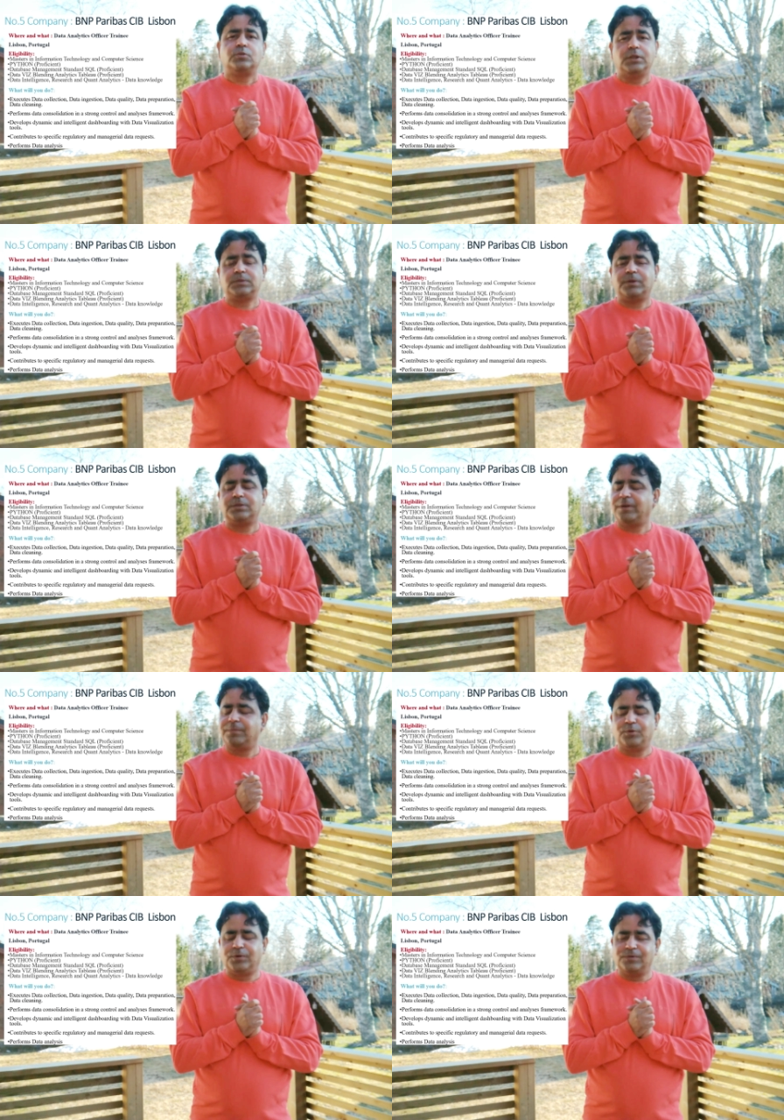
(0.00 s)
So Lisbon is a
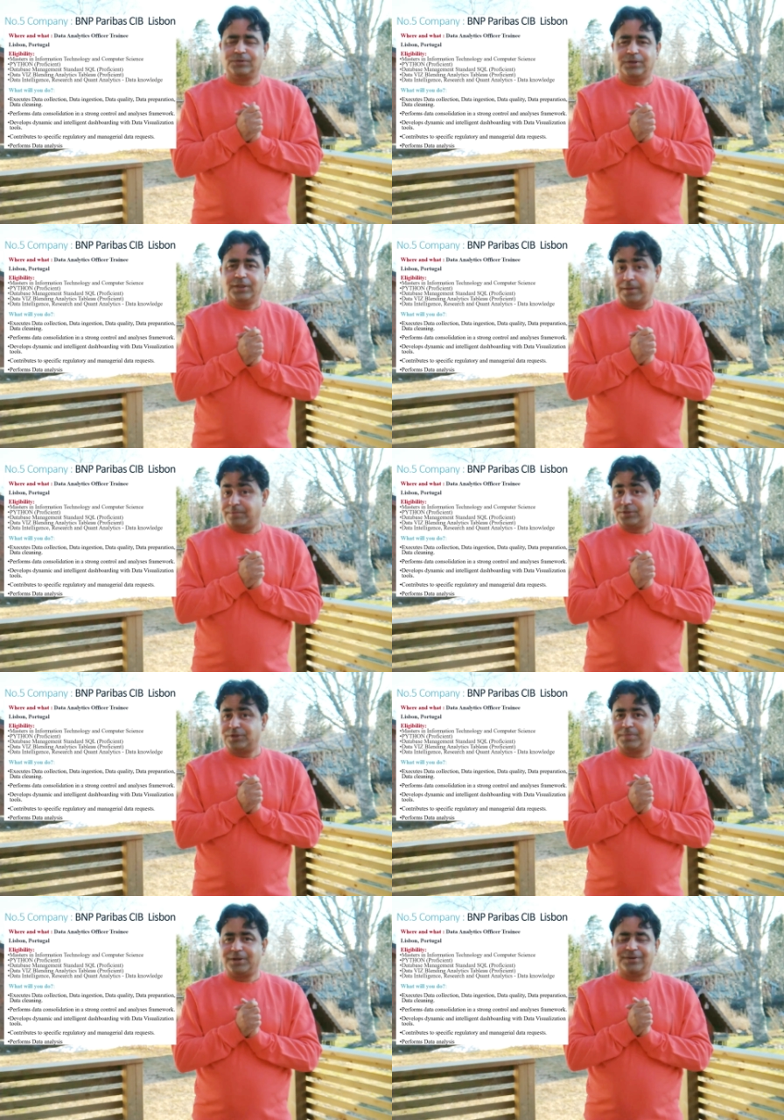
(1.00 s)
very beautiful city. I
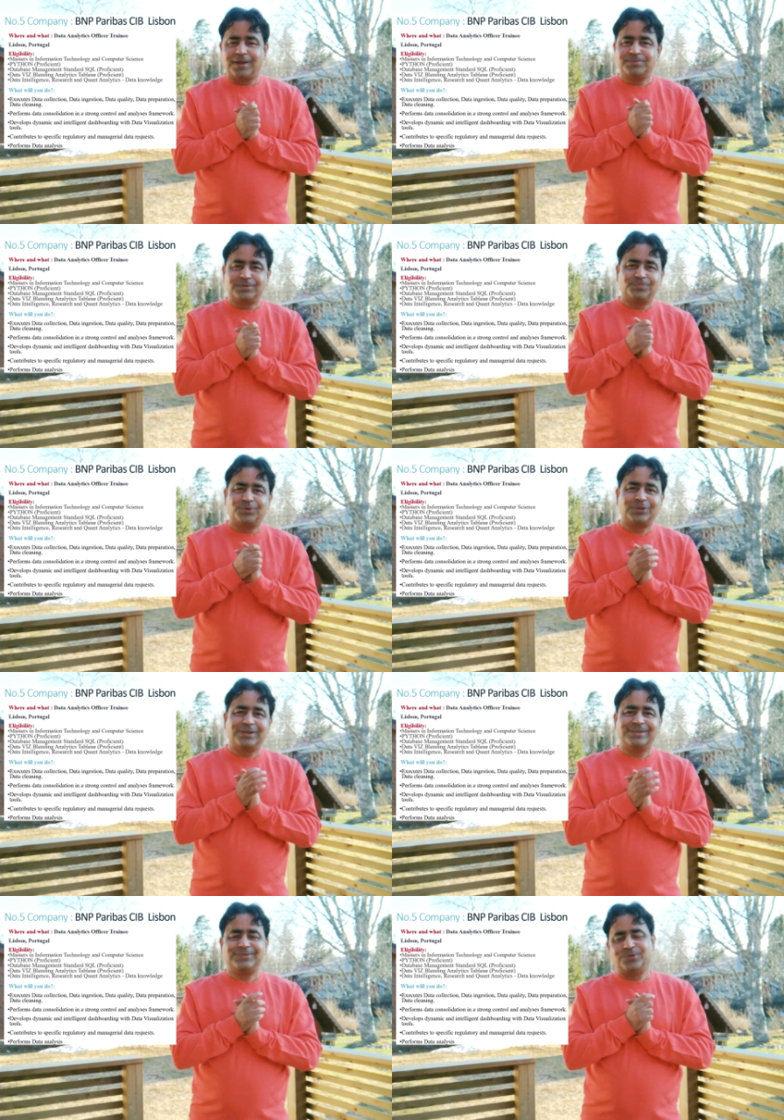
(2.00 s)
visited many times
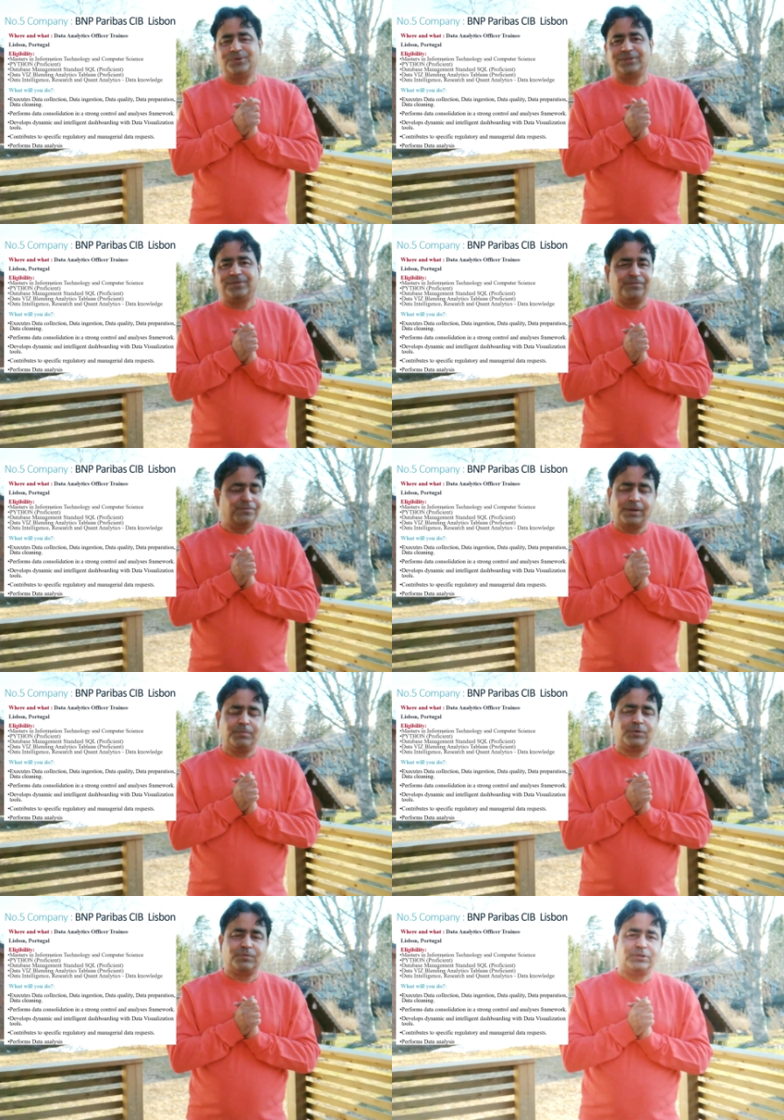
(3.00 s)
Portugal, so it's a
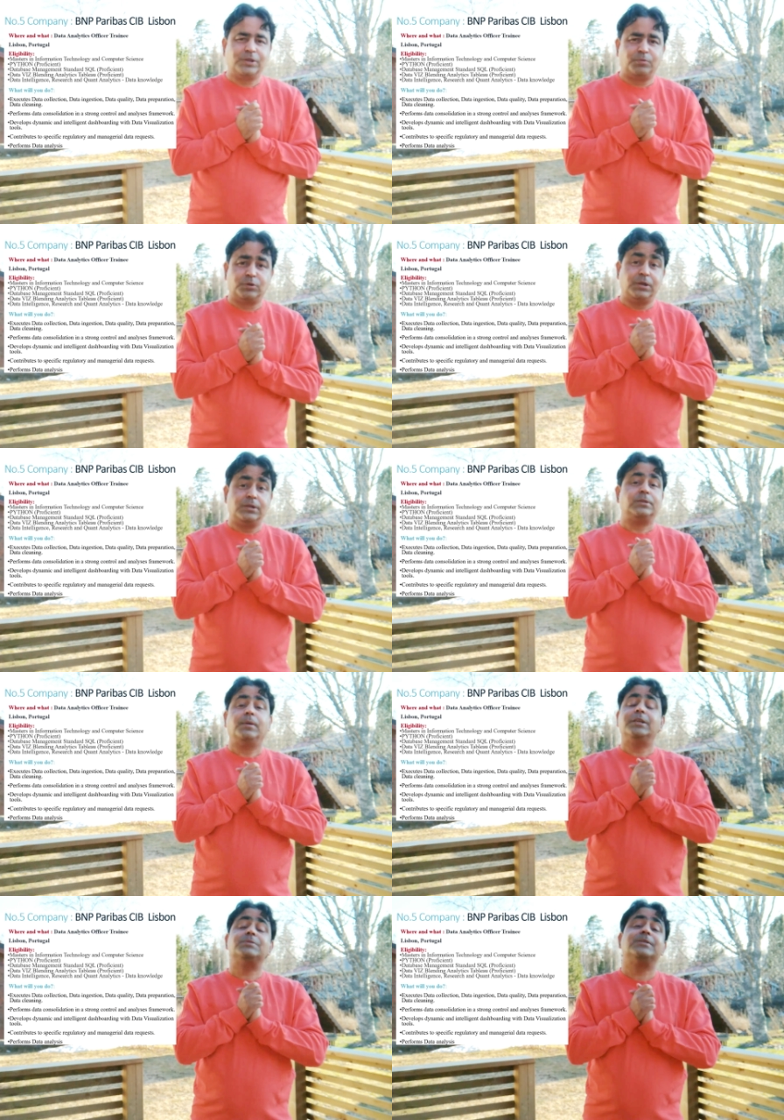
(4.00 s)
very beautiful city, Portugal.
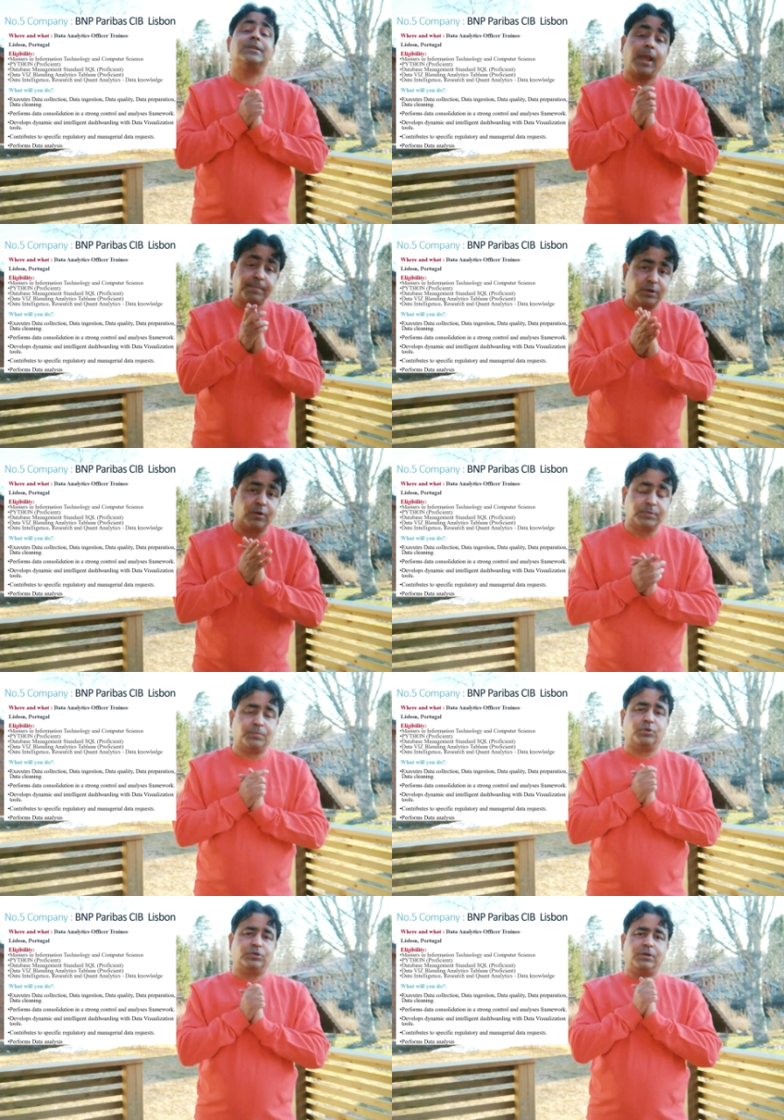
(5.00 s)
Lisbon is the capital of
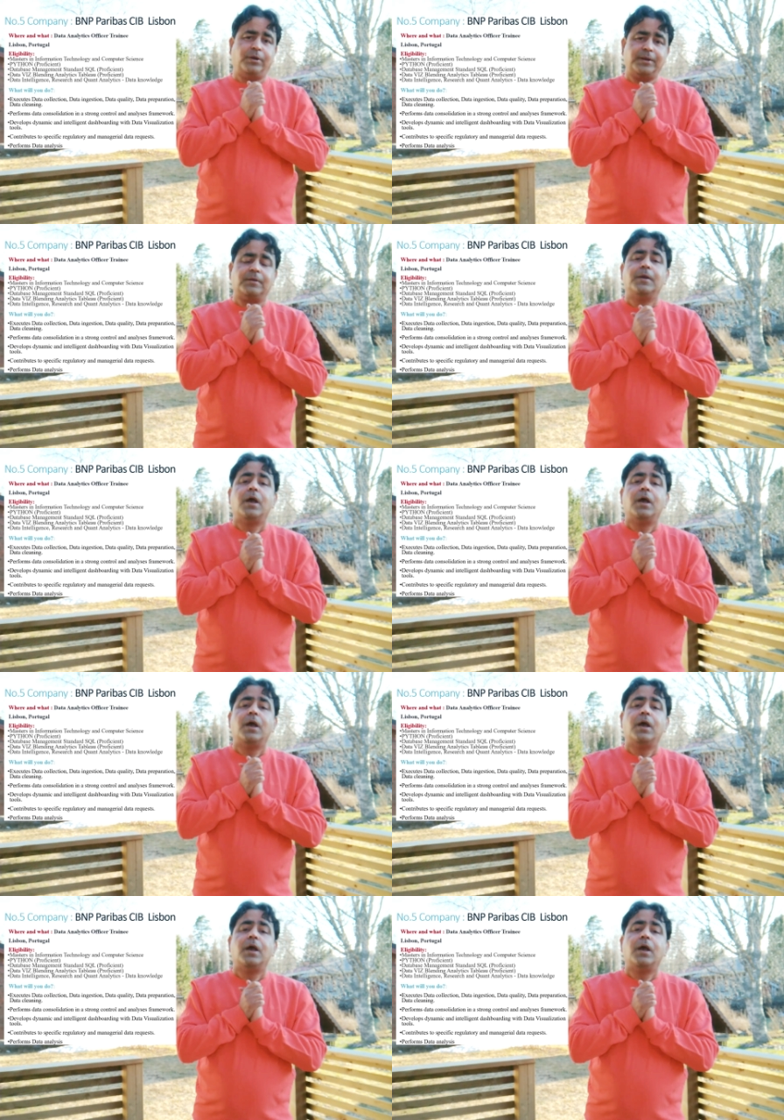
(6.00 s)
the Portugal, right?